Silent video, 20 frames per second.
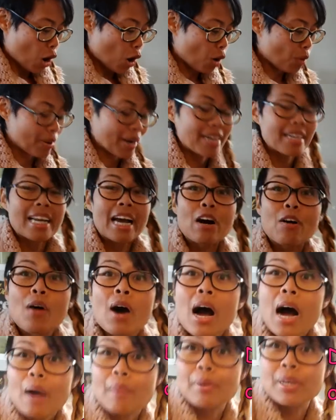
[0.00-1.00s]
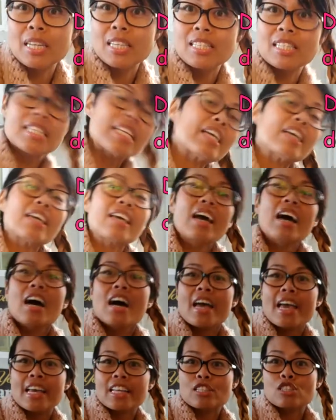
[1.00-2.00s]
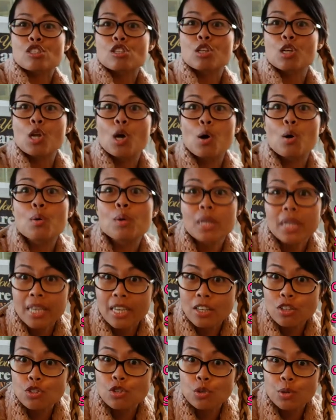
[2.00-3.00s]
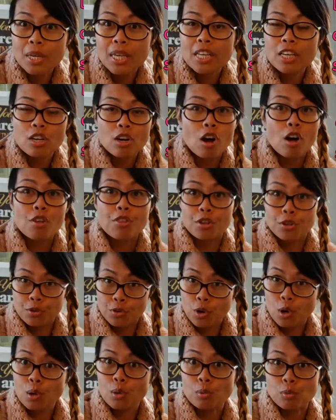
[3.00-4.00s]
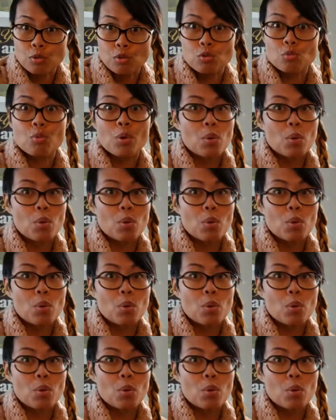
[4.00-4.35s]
All right, now I'm going to sing it slowly so you can get all the notes.